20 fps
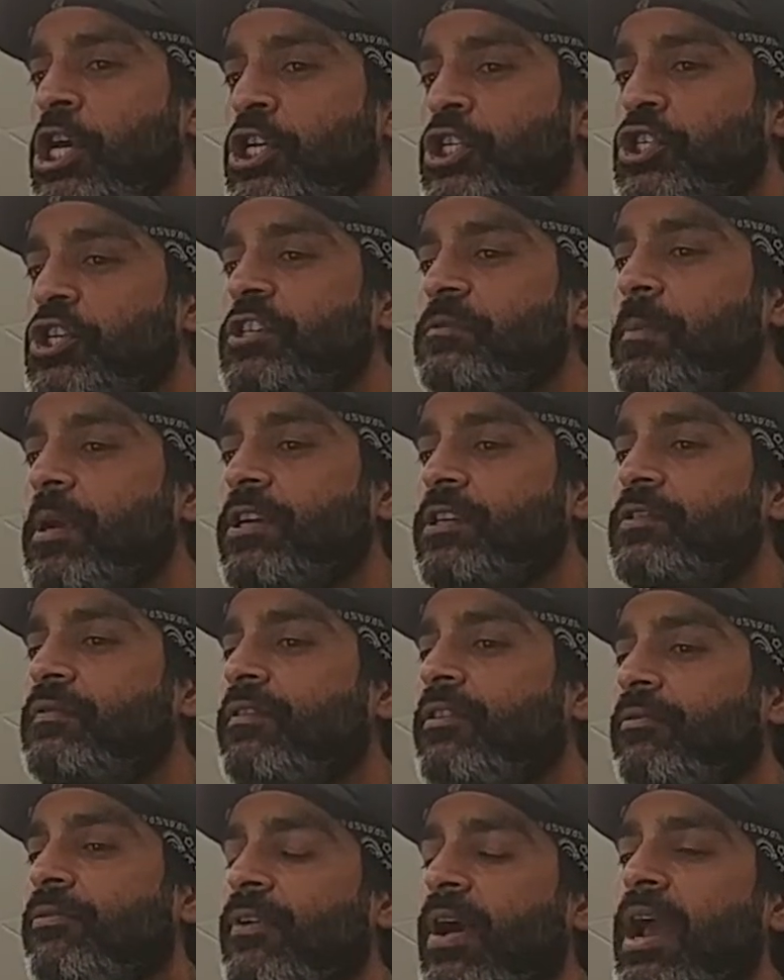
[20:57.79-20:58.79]
just because of
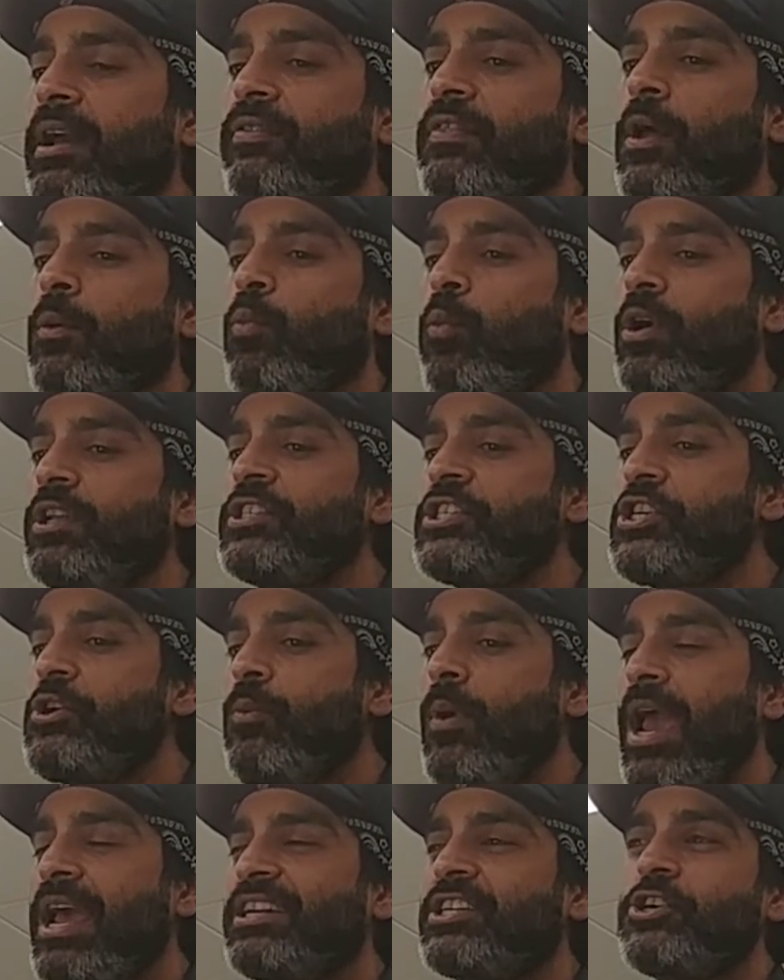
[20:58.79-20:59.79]
the fact that once you
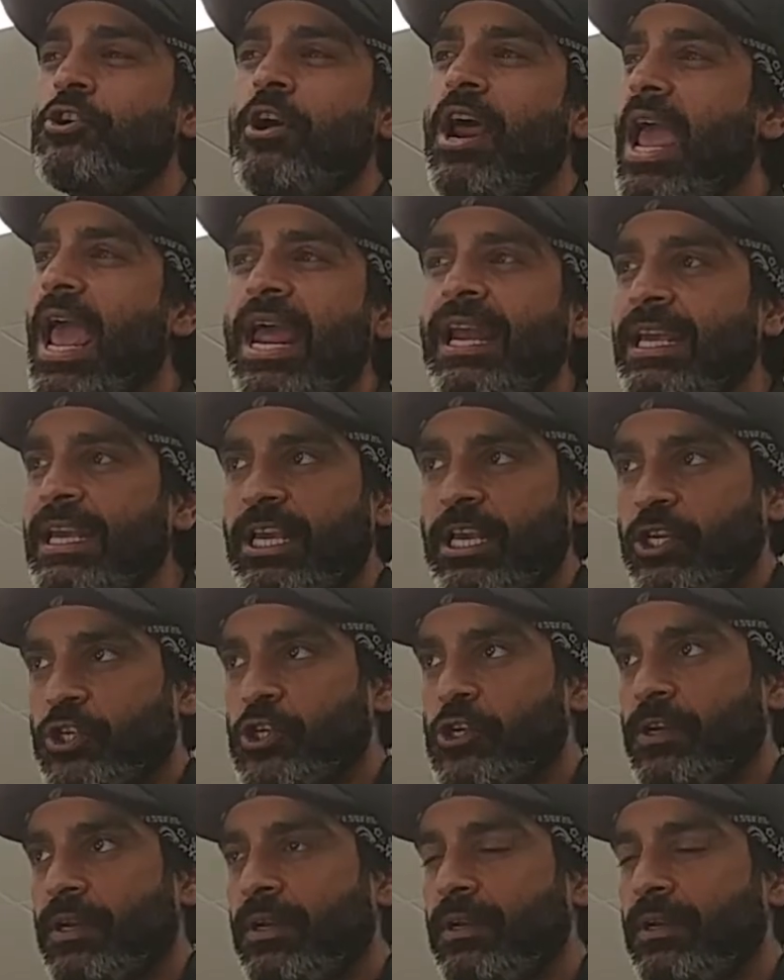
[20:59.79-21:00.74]
enter any kitchen,